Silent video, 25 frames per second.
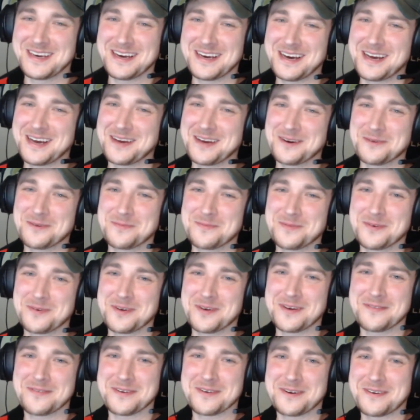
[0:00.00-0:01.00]
I hope you
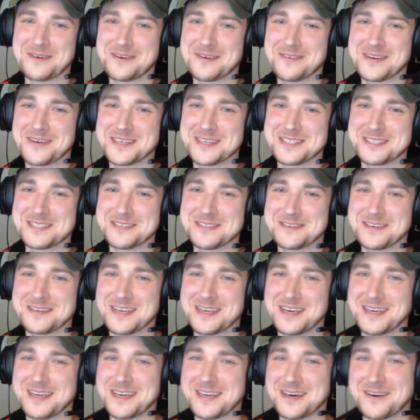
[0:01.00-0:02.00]
have a great rest of your
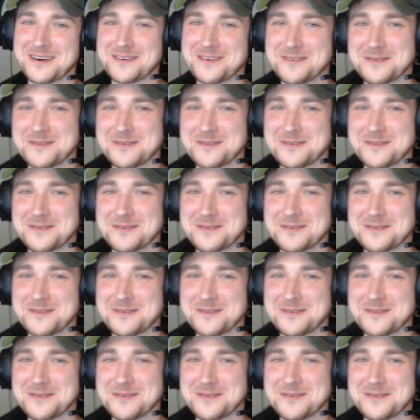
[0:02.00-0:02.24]
day now.